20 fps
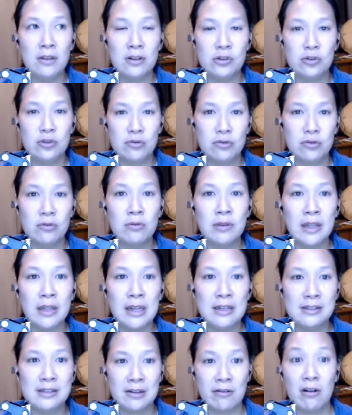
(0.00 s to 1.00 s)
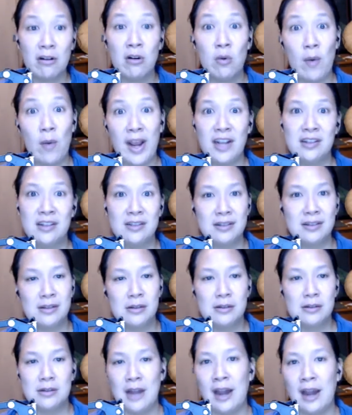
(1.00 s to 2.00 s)
the truly zero
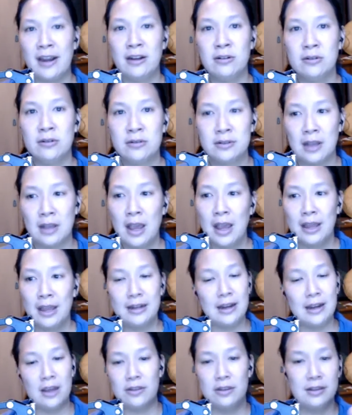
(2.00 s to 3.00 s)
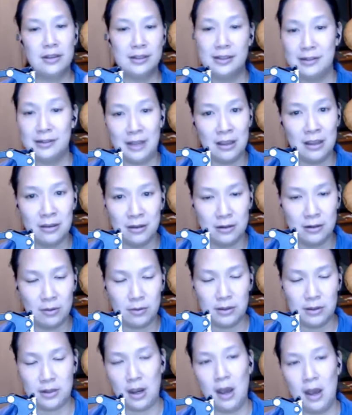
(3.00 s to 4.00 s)
waste styles, not that this has anything to do
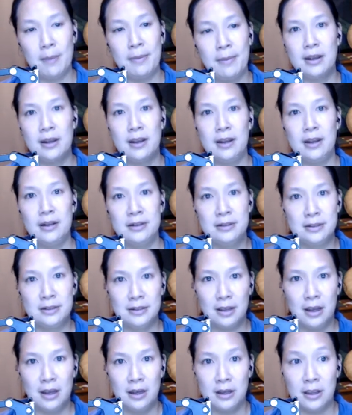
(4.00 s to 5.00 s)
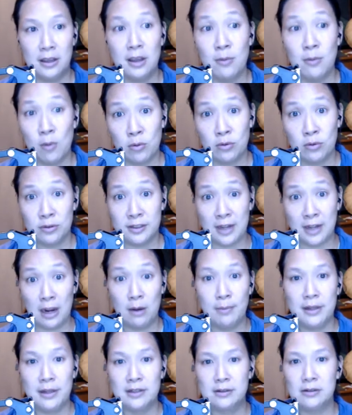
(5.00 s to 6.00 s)
with the topic, is kimono
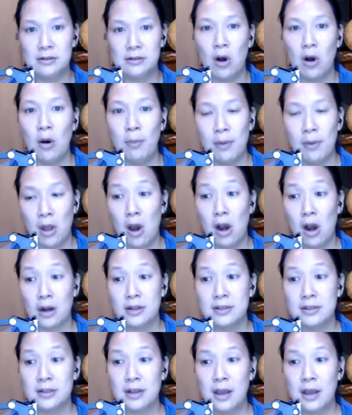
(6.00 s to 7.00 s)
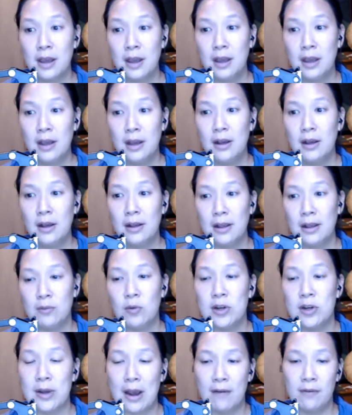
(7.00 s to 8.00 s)
style because it's all blocks. And
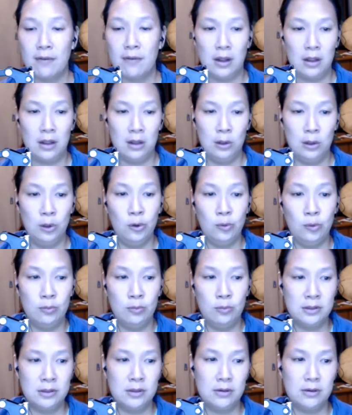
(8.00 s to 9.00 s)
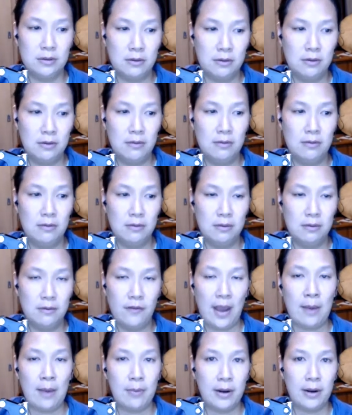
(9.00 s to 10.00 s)
when you have loomed
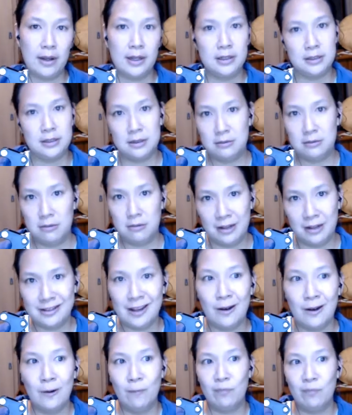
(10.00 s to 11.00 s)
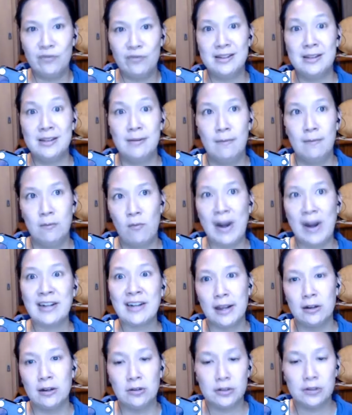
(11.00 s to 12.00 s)
fabric, it's all
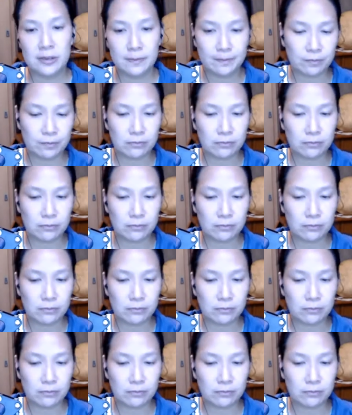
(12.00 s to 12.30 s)
rectangles.